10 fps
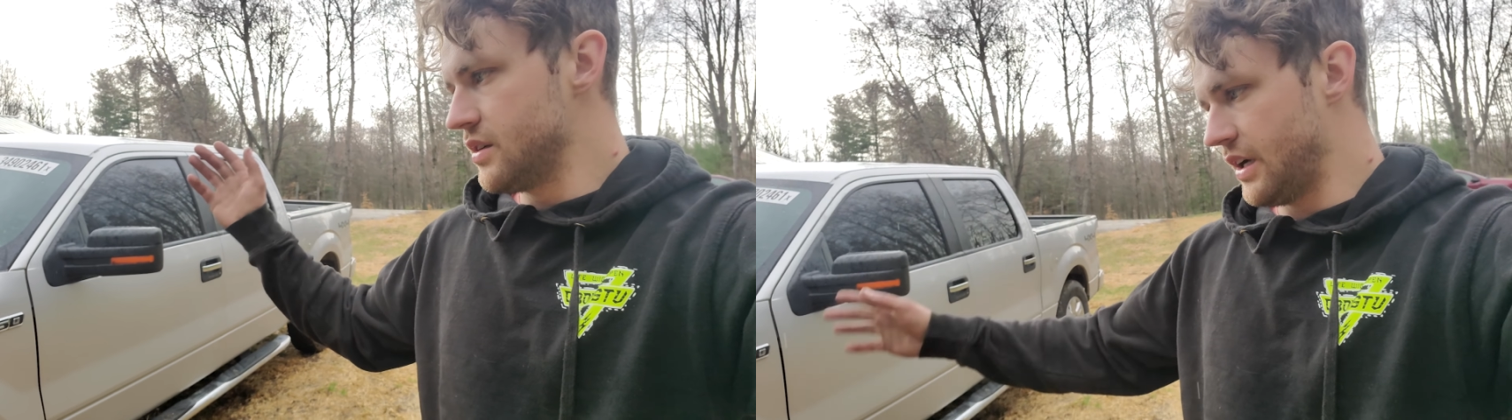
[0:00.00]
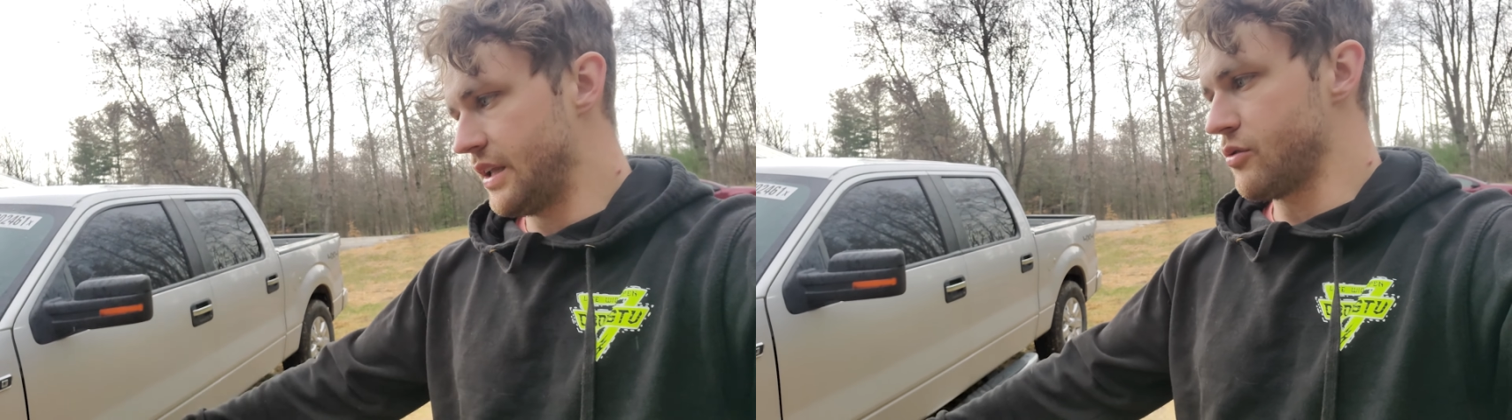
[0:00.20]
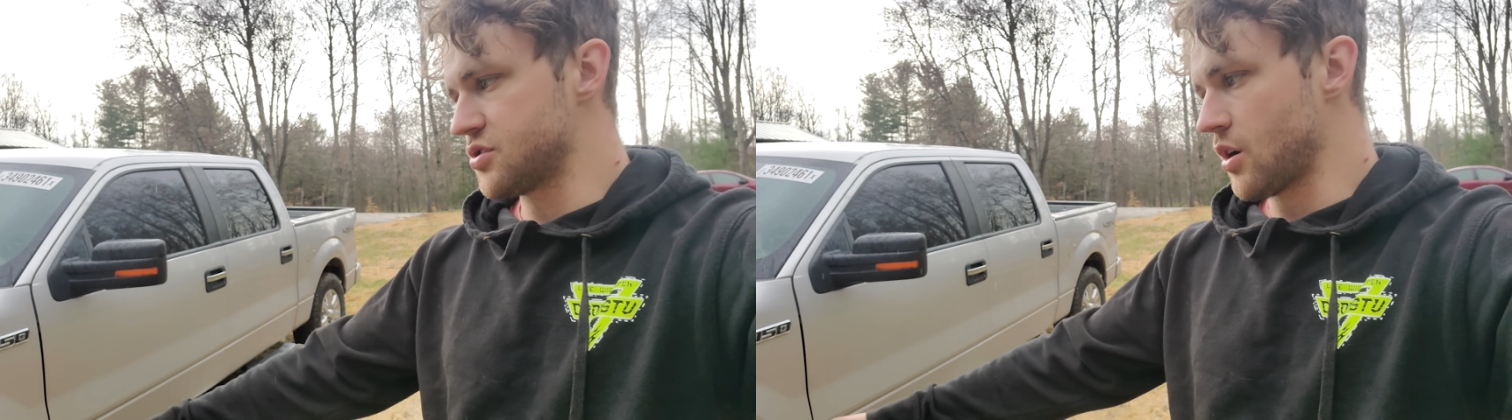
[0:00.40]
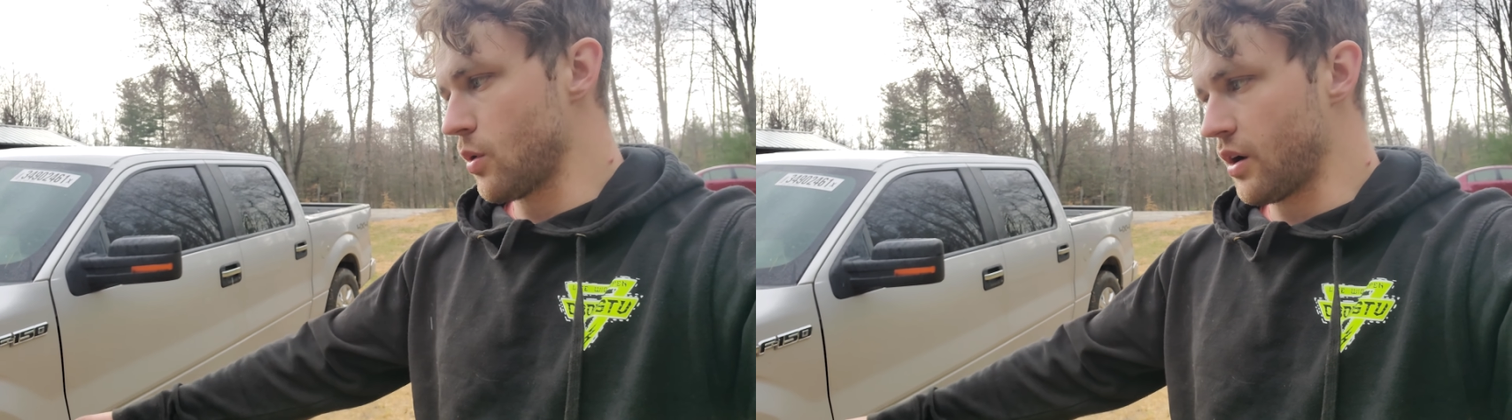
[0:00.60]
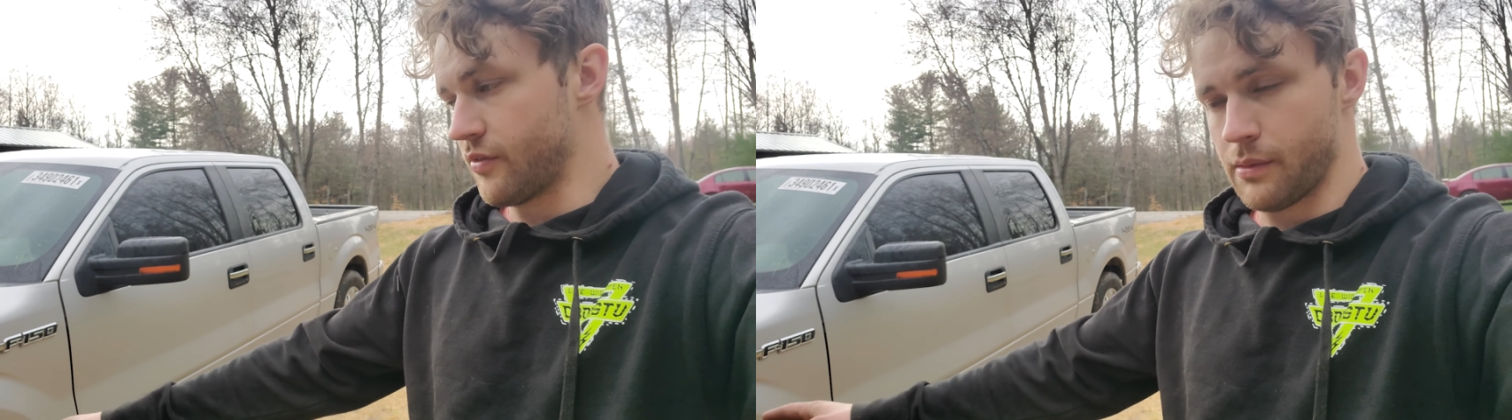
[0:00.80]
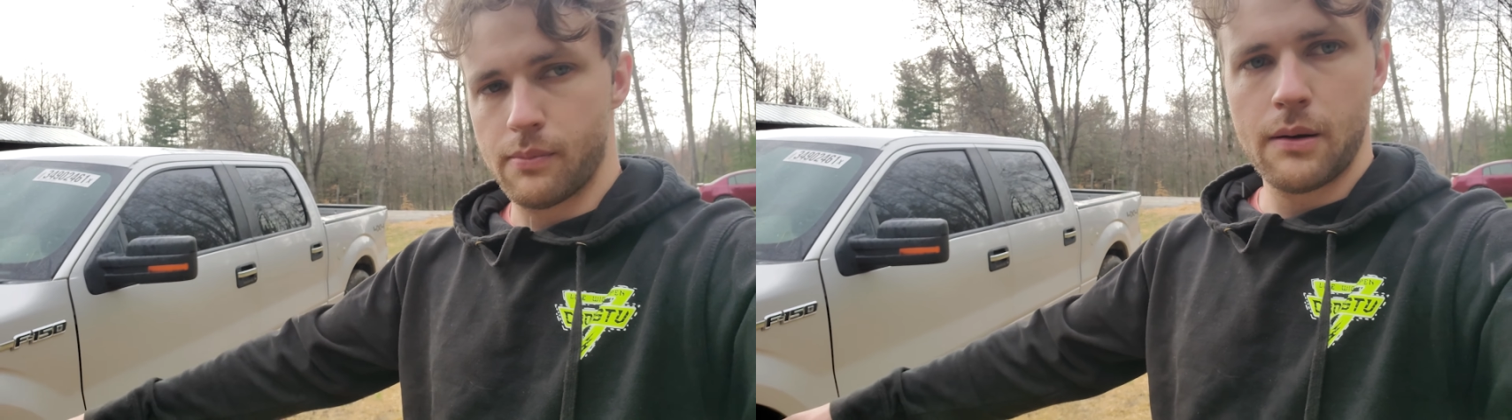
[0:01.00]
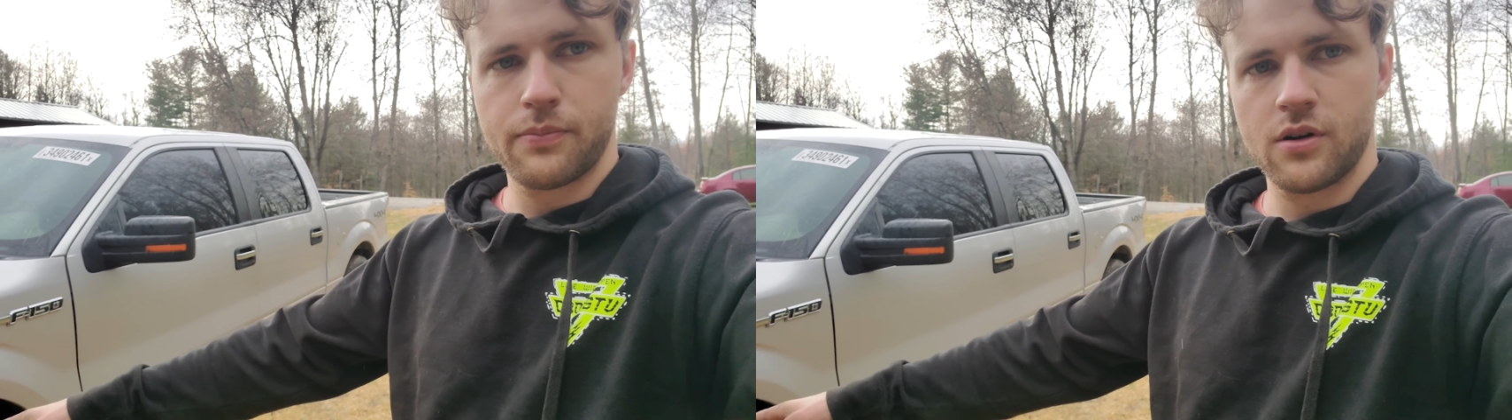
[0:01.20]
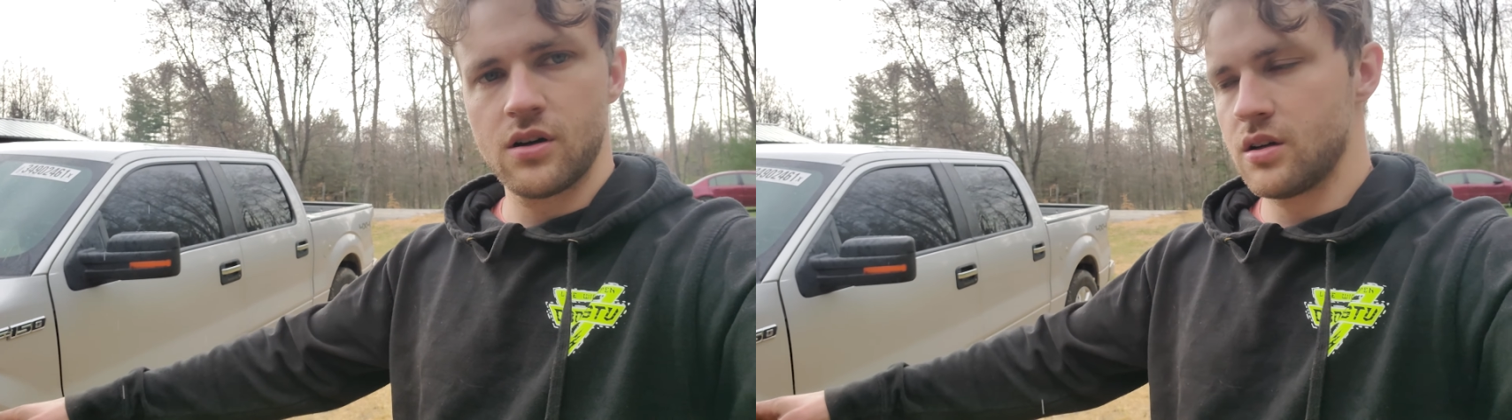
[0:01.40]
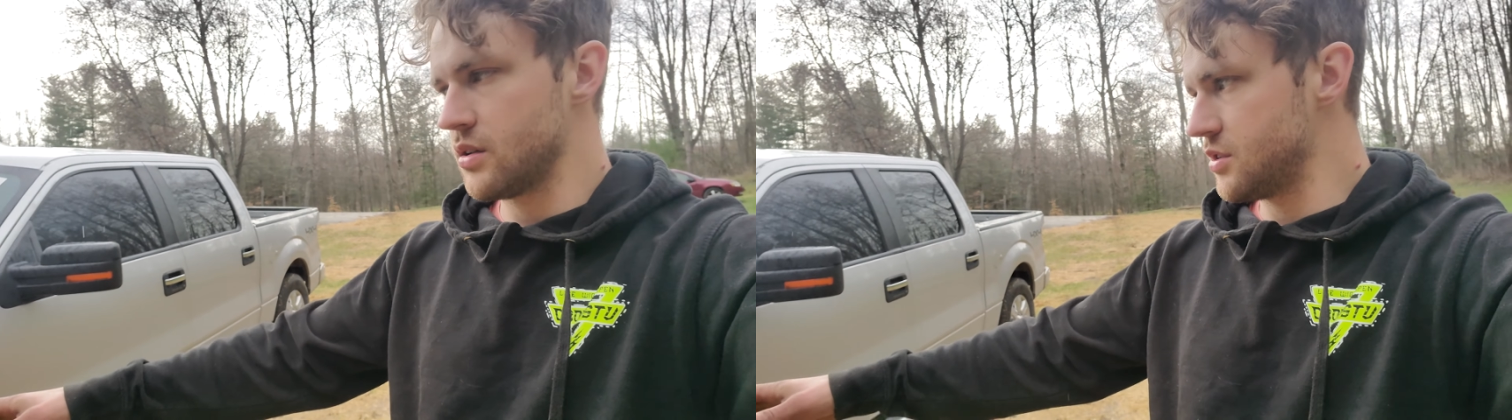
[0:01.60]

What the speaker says: and then we'll start working from the bumper